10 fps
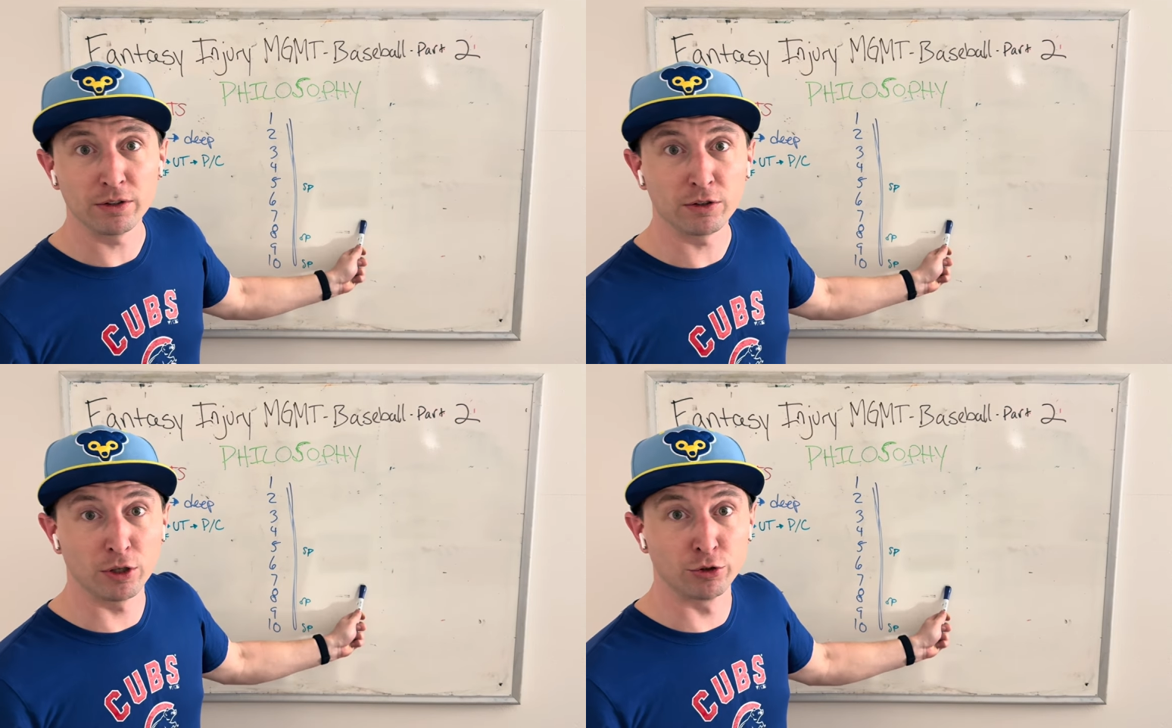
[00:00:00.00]

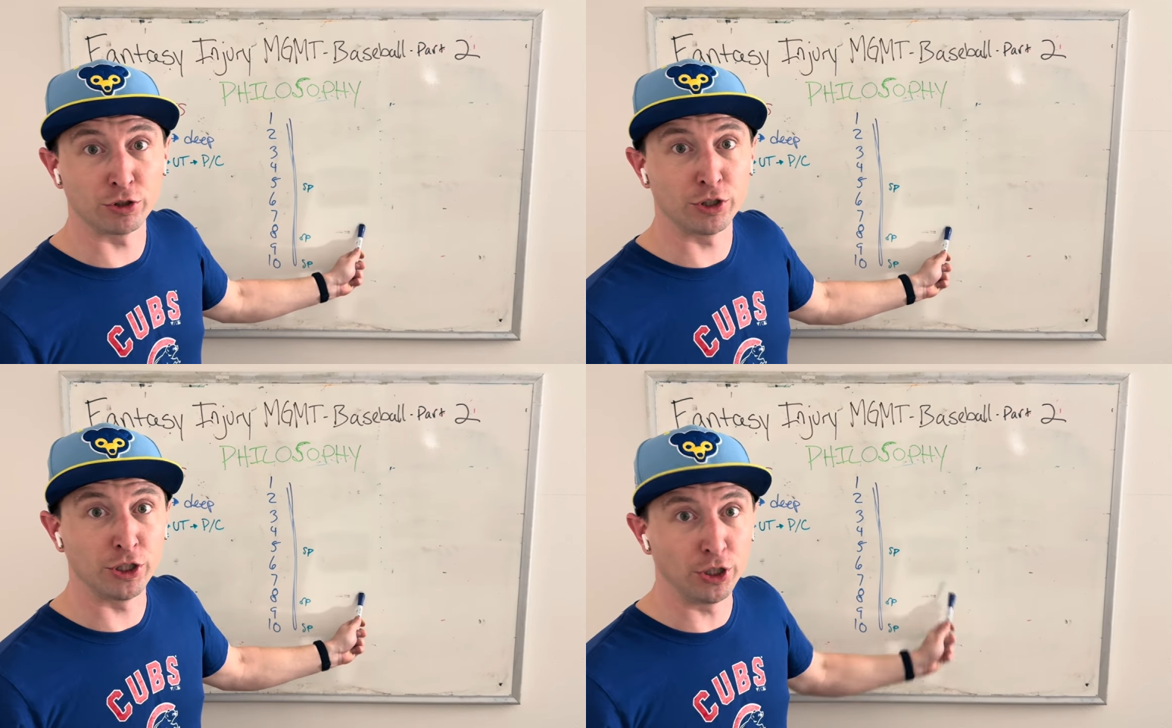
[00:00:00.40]
closer
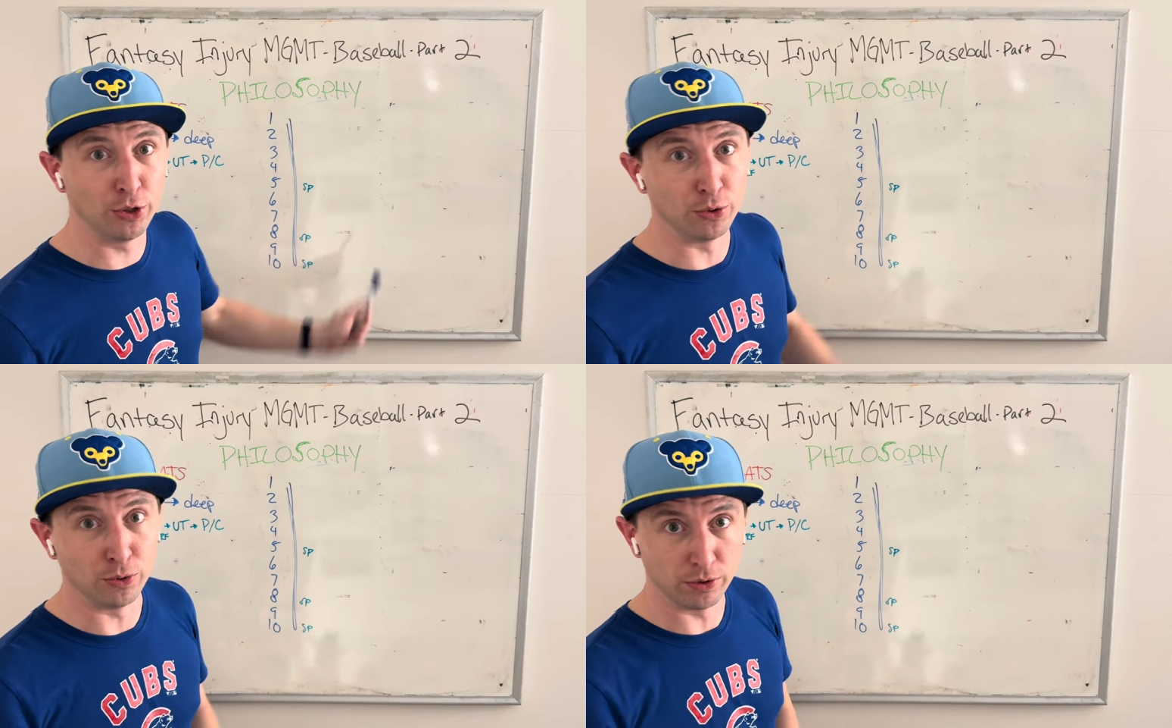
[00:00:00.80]
to
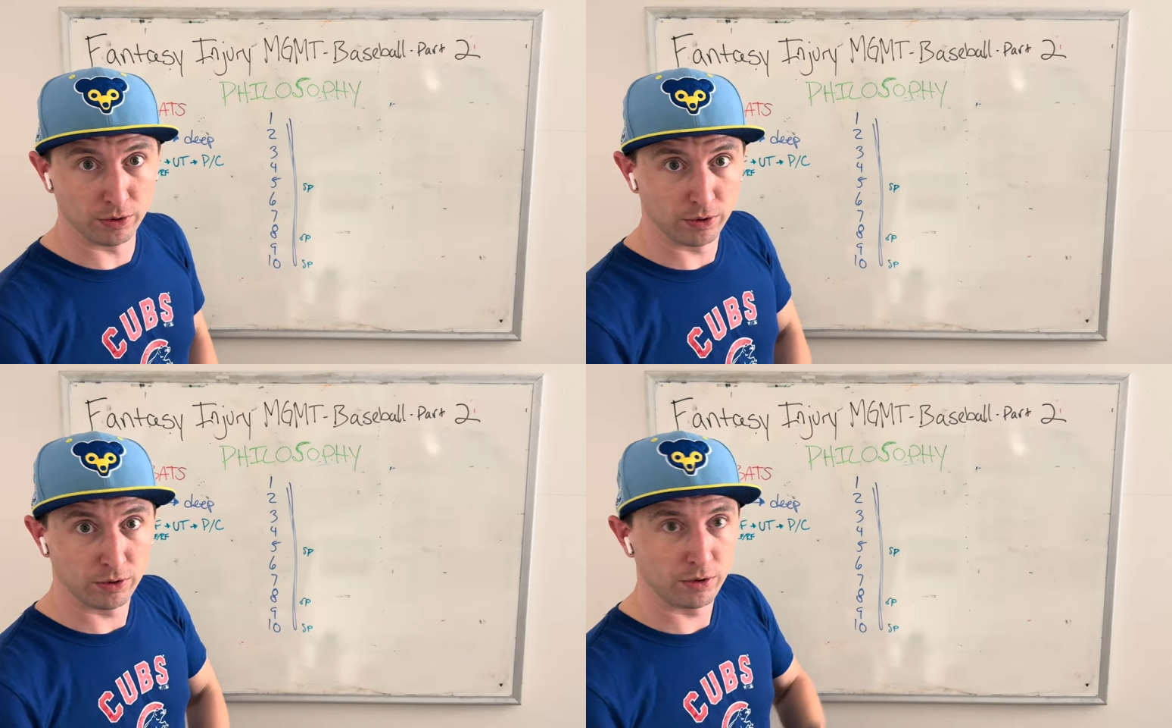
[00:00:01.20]
you,
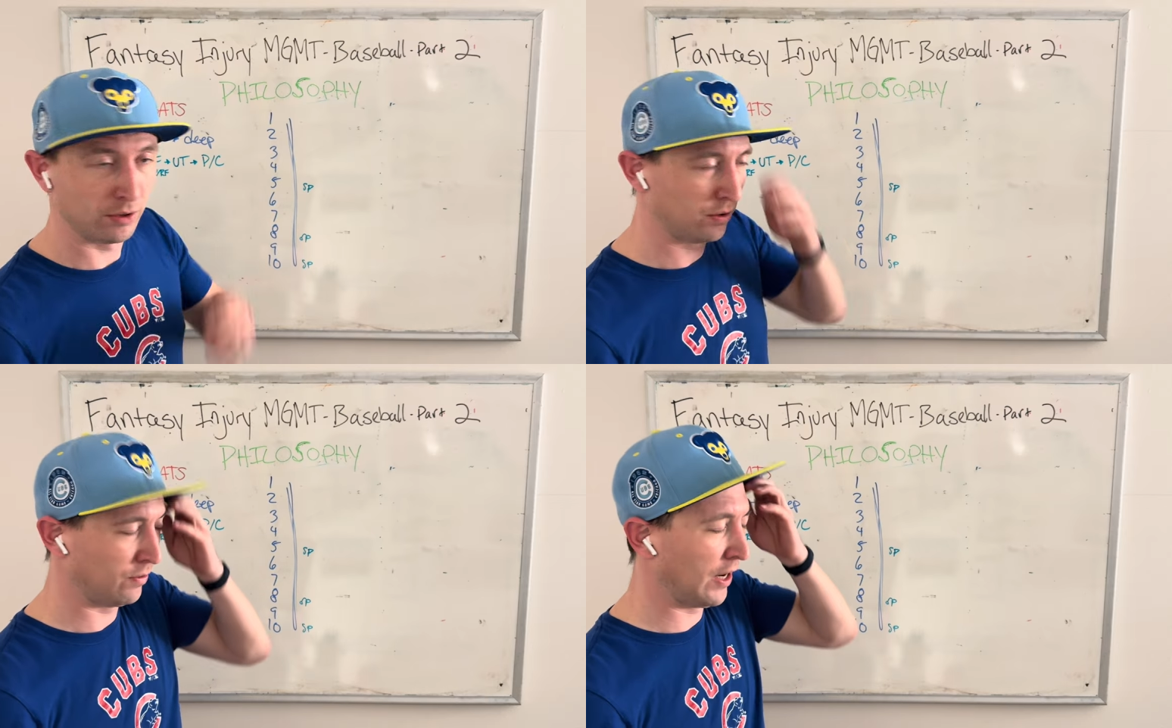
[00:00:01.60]

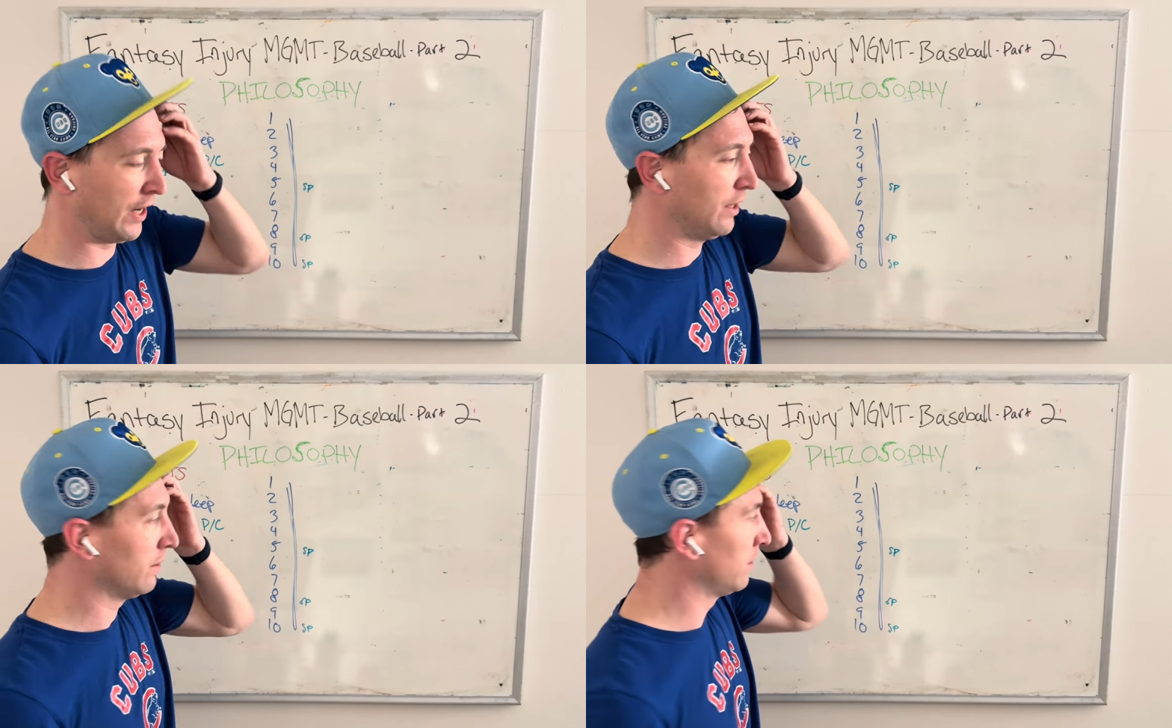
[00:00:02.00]
right?